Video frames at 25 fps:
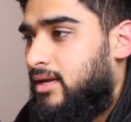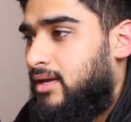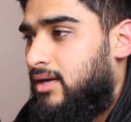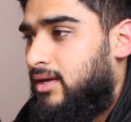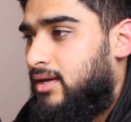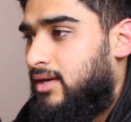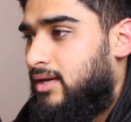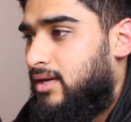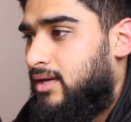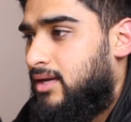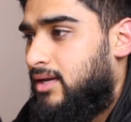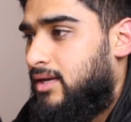
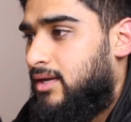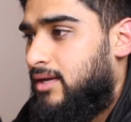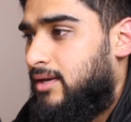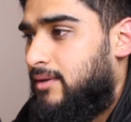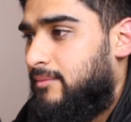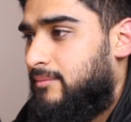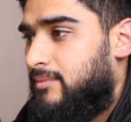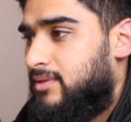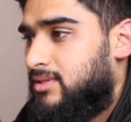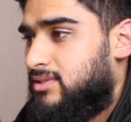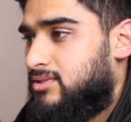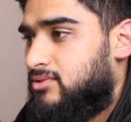
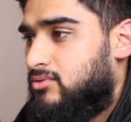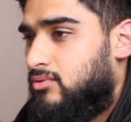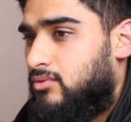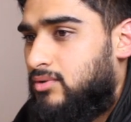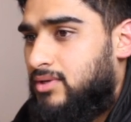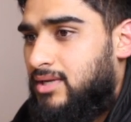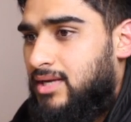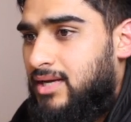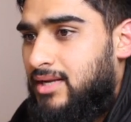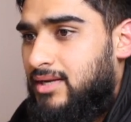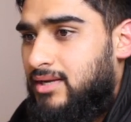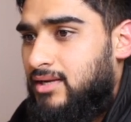Let's go
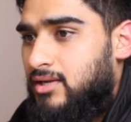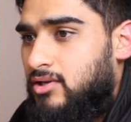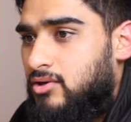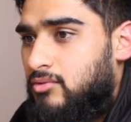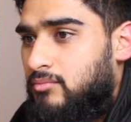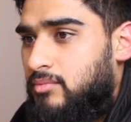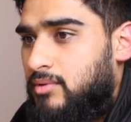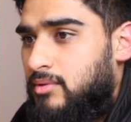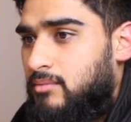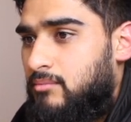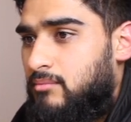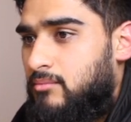down a little
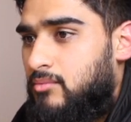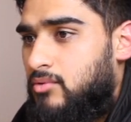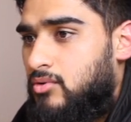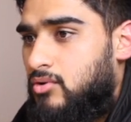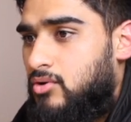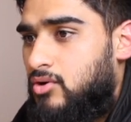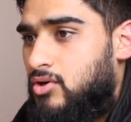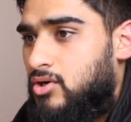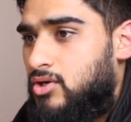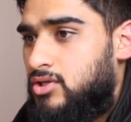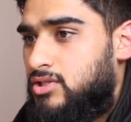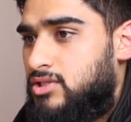bit
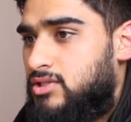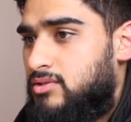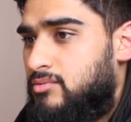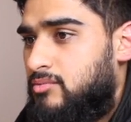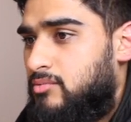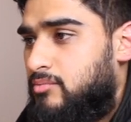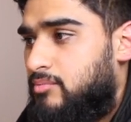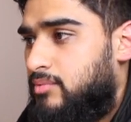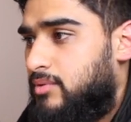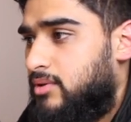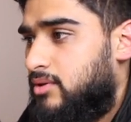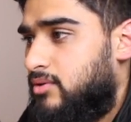more.
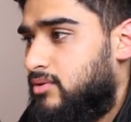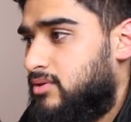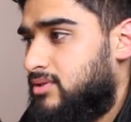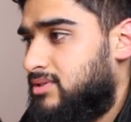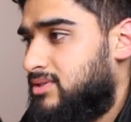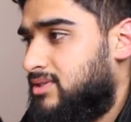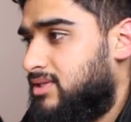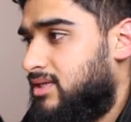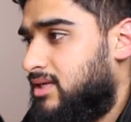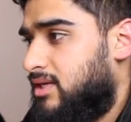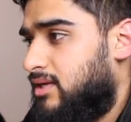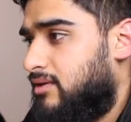GBP
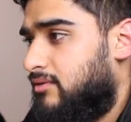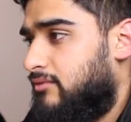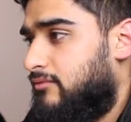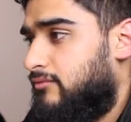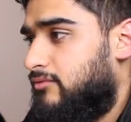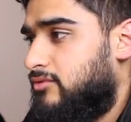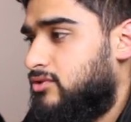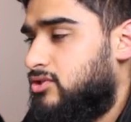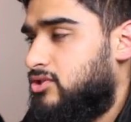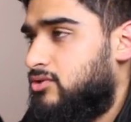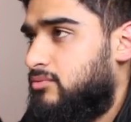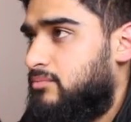USD, and for
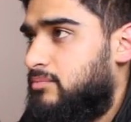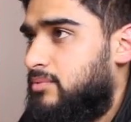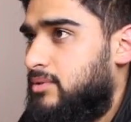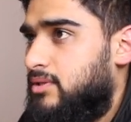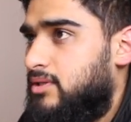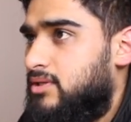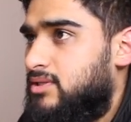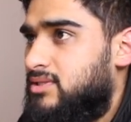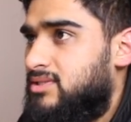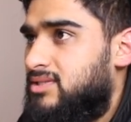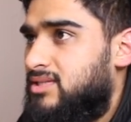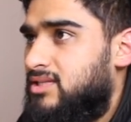GBP
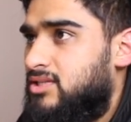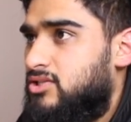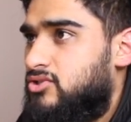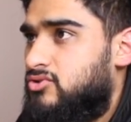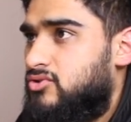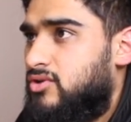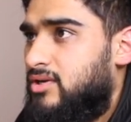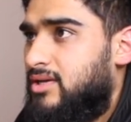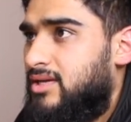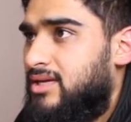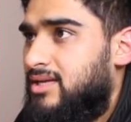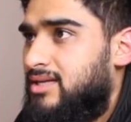USD
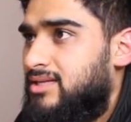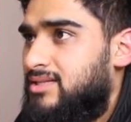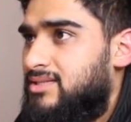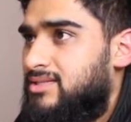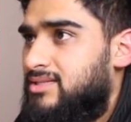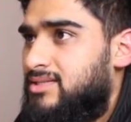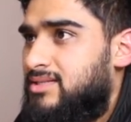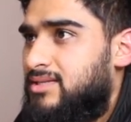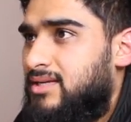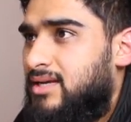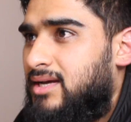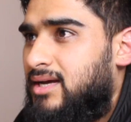
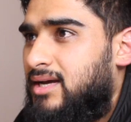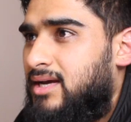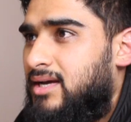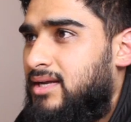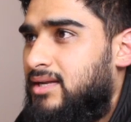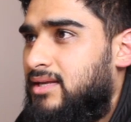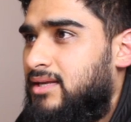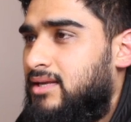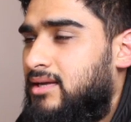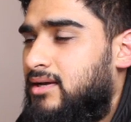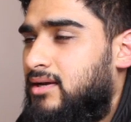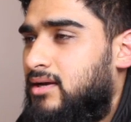trades I had
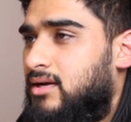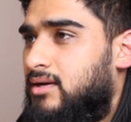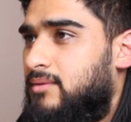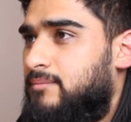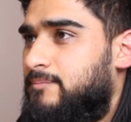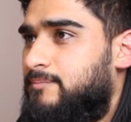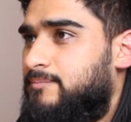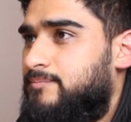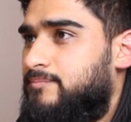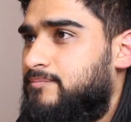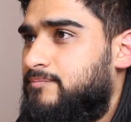here,